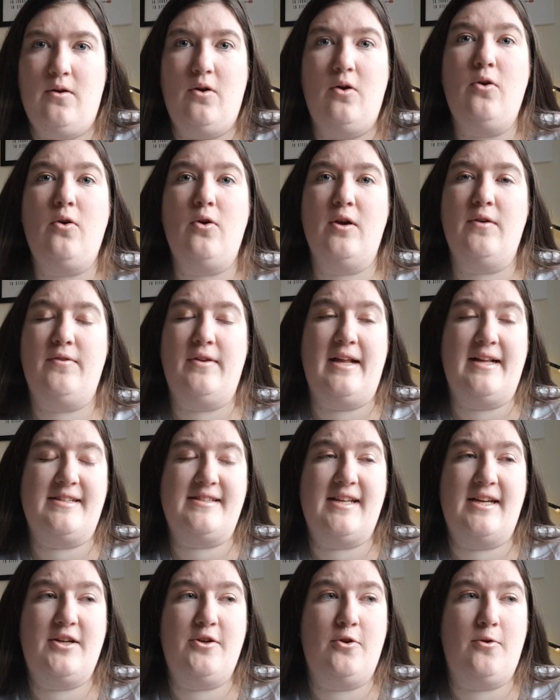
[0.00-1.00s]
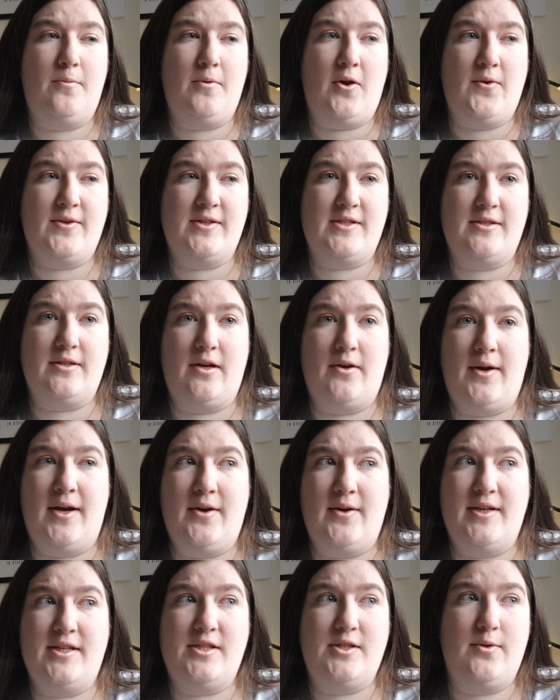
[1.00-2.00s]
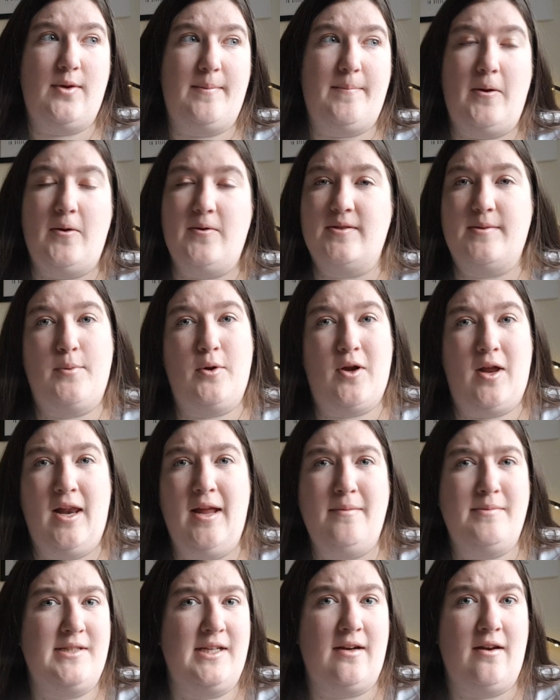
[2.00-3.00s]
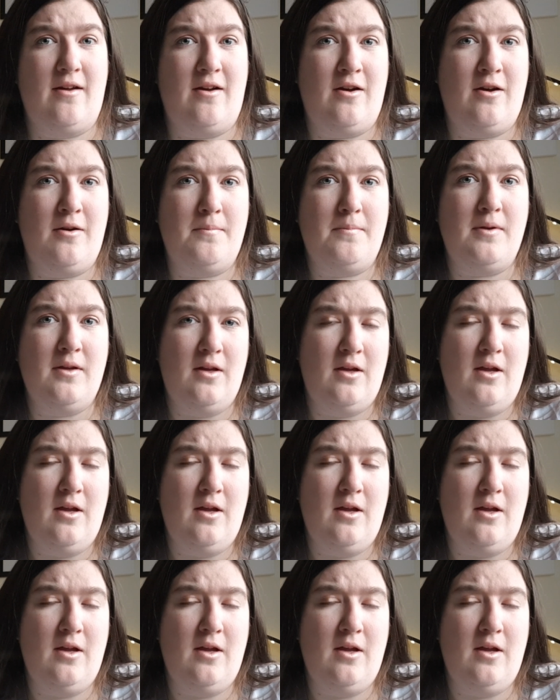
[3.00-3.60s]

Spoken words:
Or if let's say you're going to go out into a post-apocalyptic LARP,